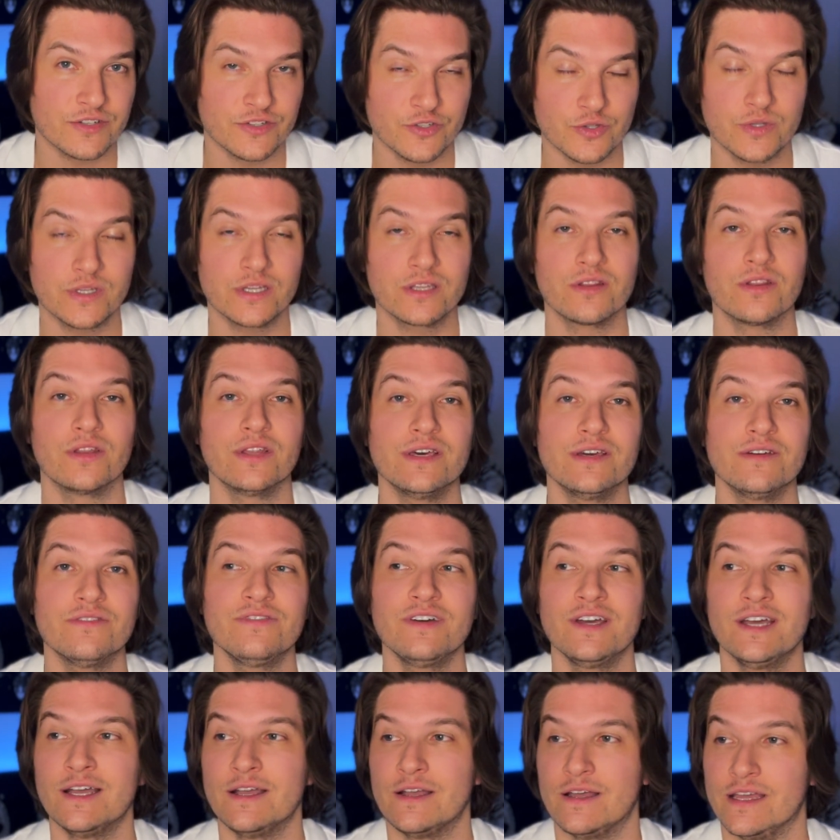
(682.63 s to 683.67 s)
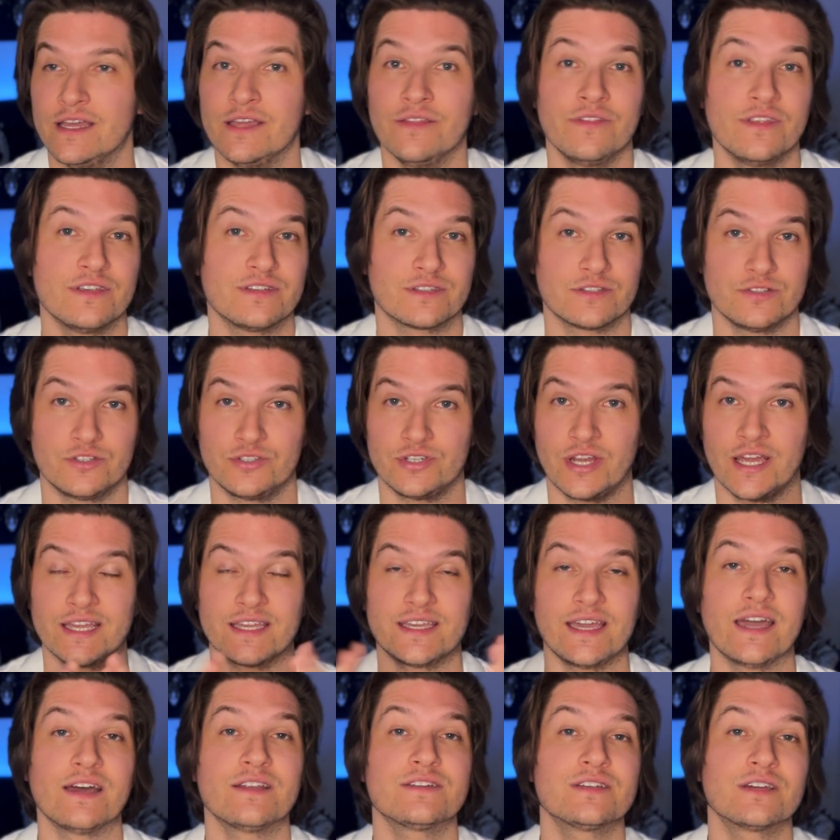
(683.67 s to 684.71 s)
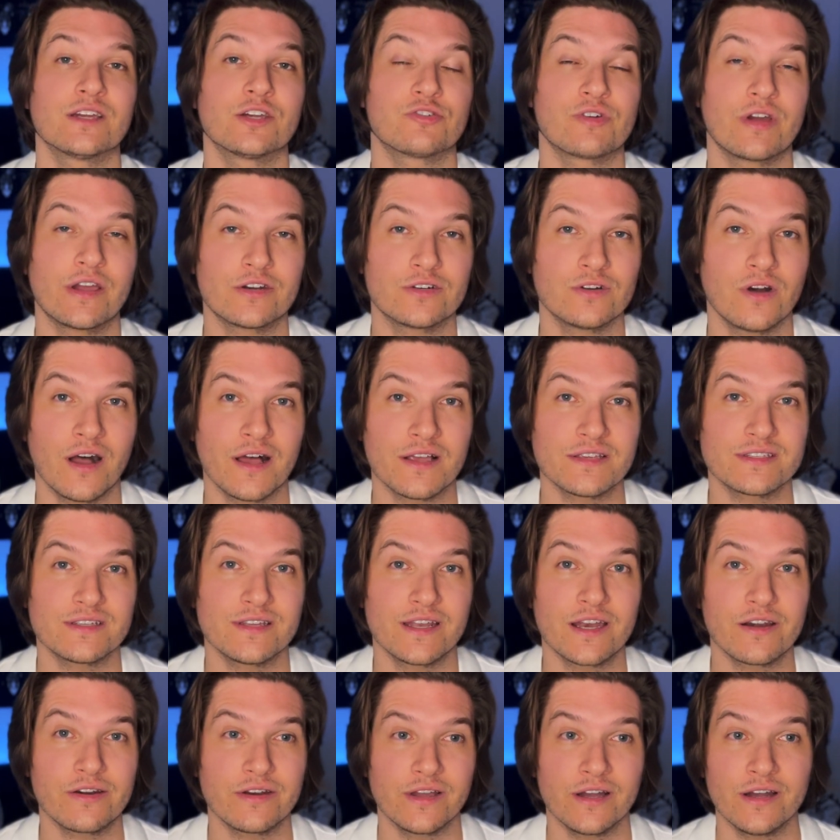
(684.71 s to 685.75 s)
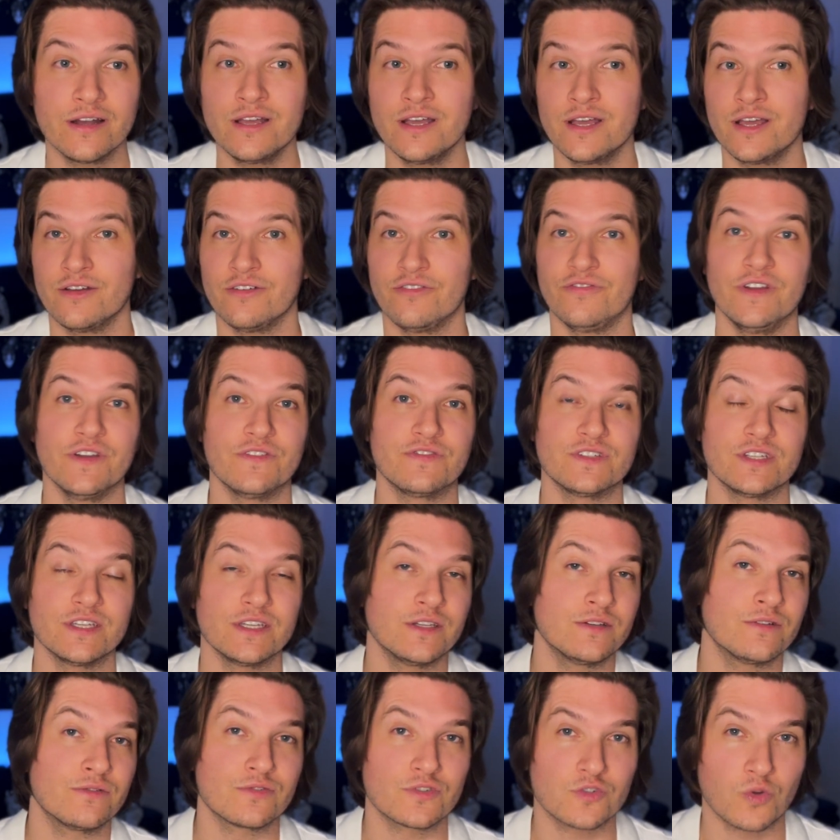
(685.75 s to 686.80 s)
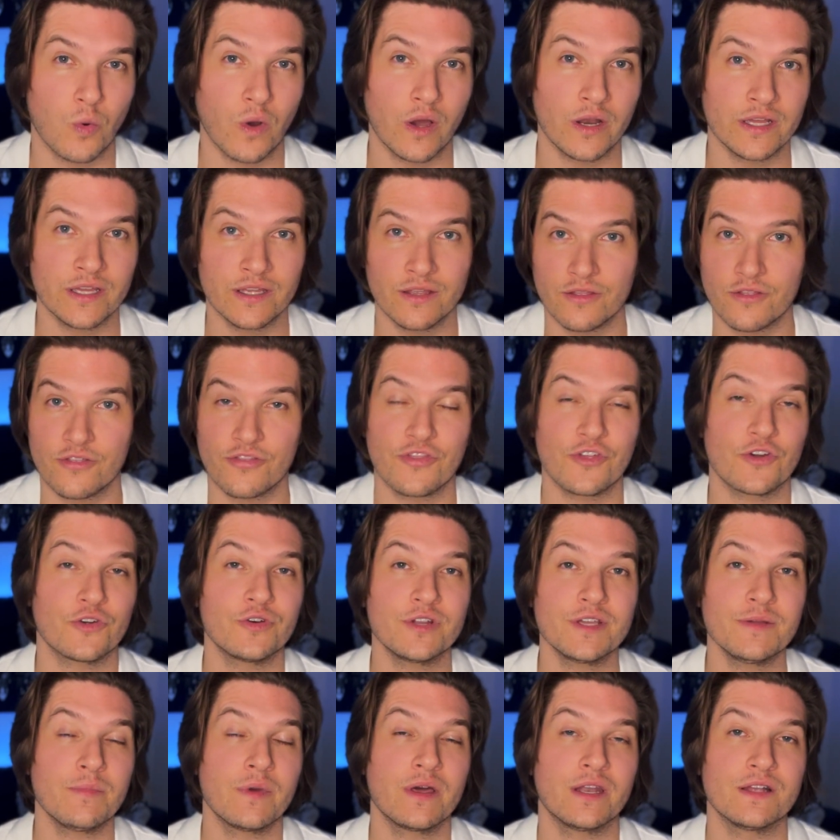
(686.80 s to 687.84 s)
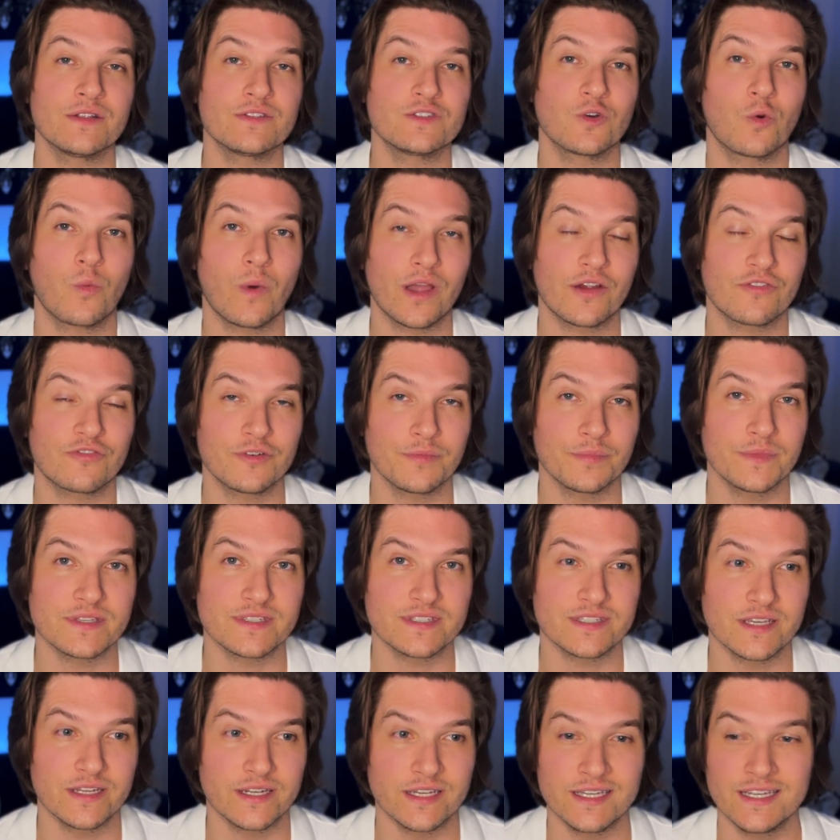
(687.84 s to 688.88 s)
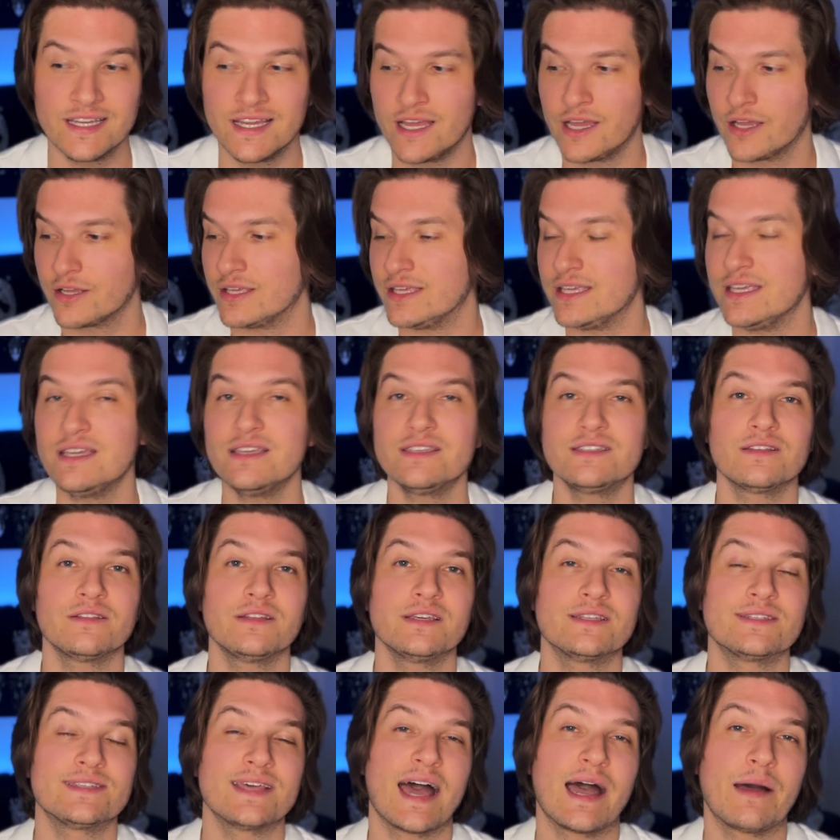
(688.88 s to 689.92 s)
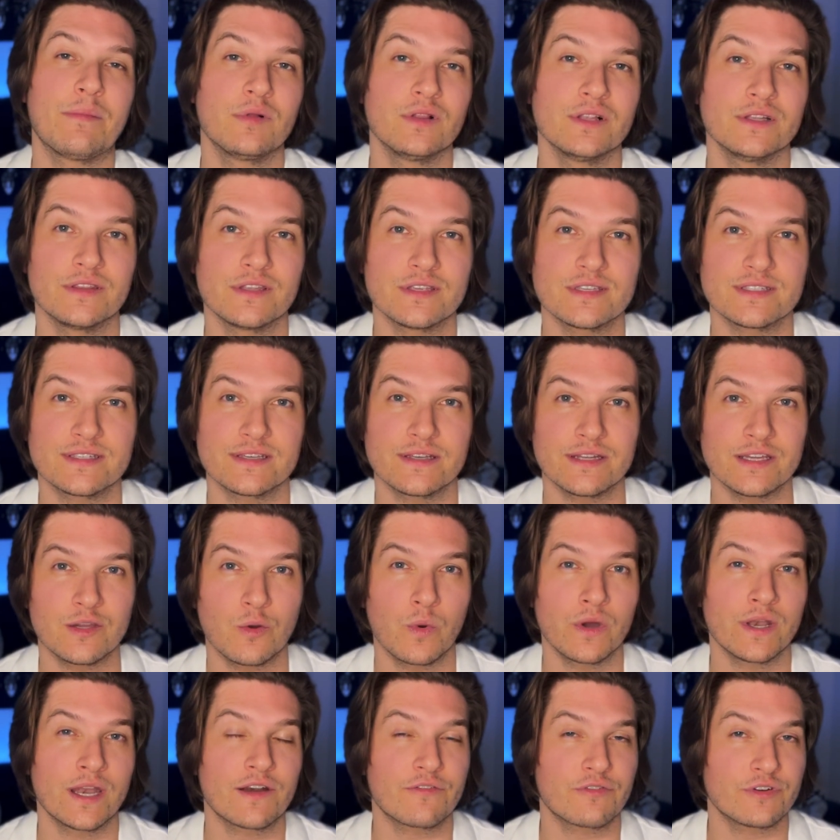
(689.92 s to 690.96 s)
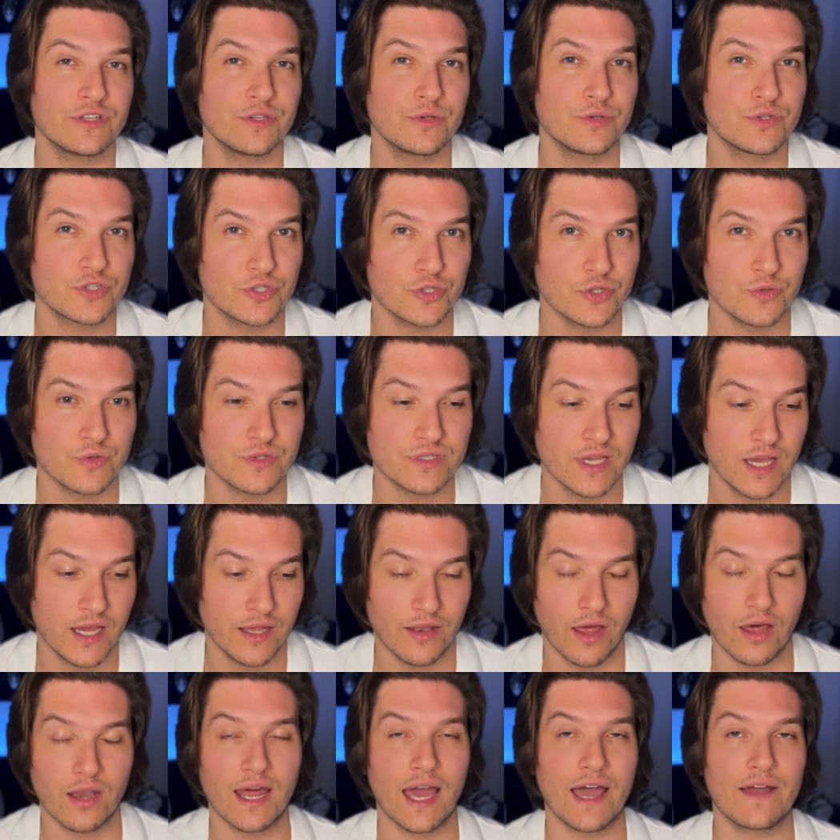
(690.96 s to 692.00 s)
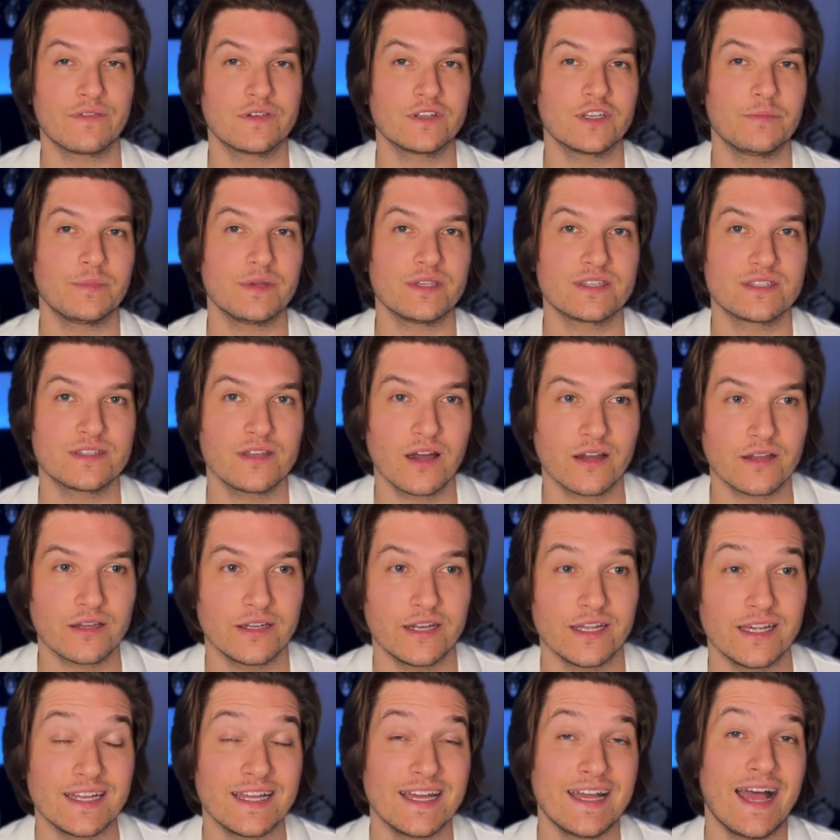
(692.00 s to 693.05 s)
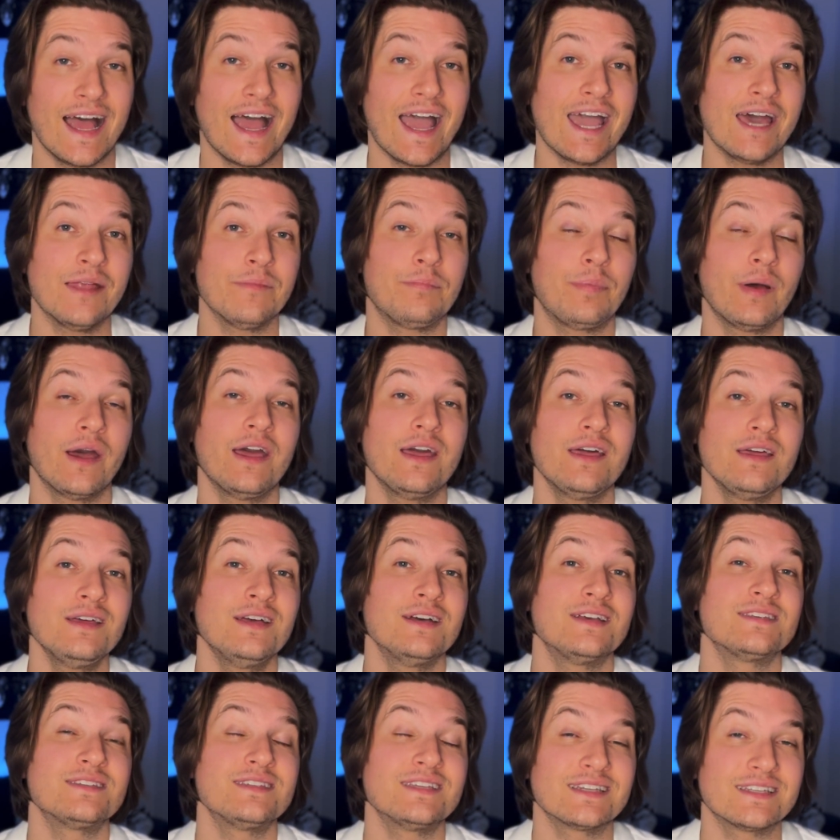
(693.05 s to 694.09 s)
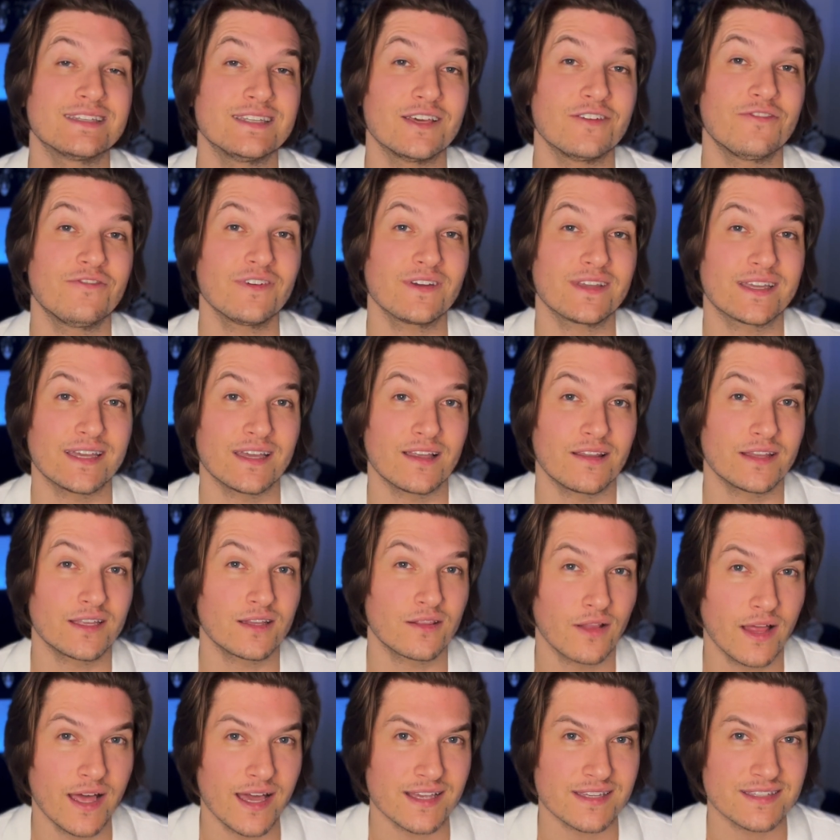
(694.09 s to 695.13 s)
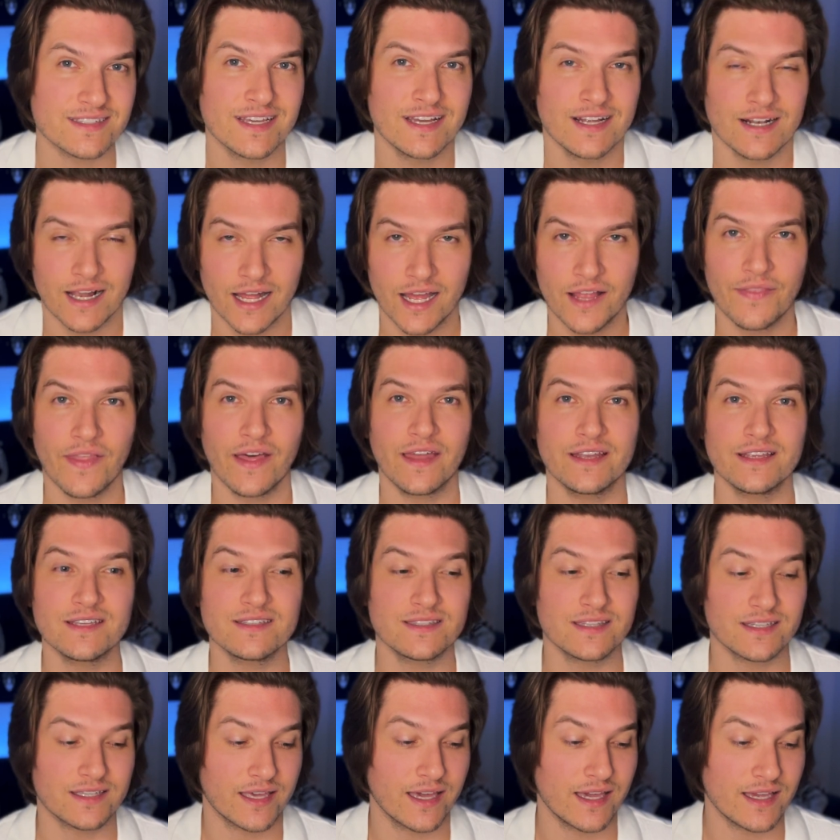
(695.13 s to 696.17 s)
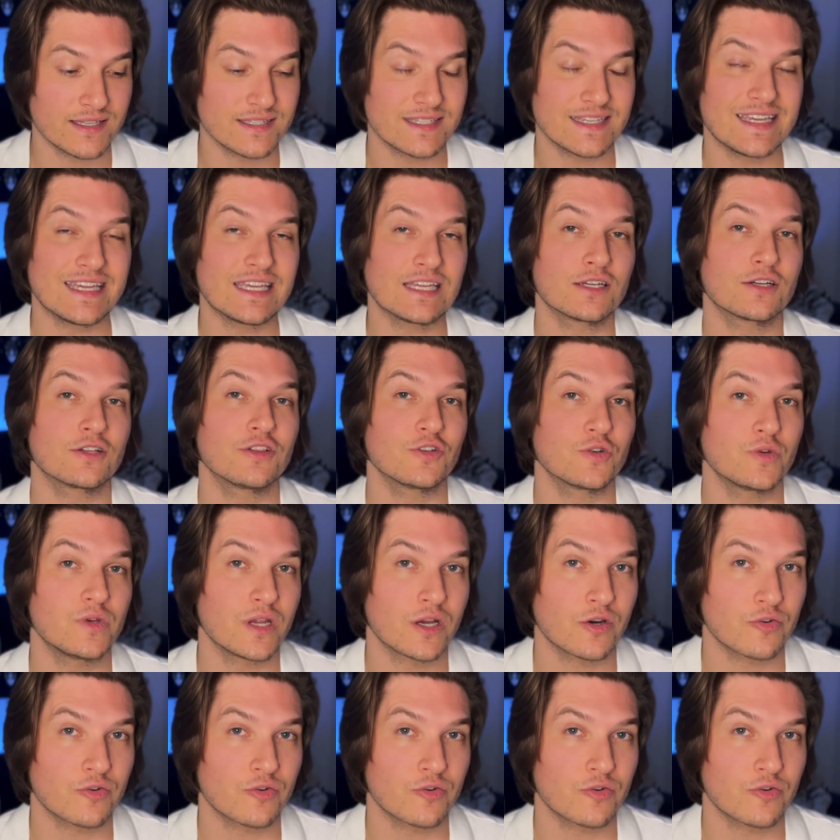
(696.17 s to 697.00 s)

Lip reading: You can live in this gigantic greater Austin area, 15, 20, 30 minutes away from the city, easily dabble in the city whenever you choose, not having to be stuck in it, and pay significantly less. And that is the case including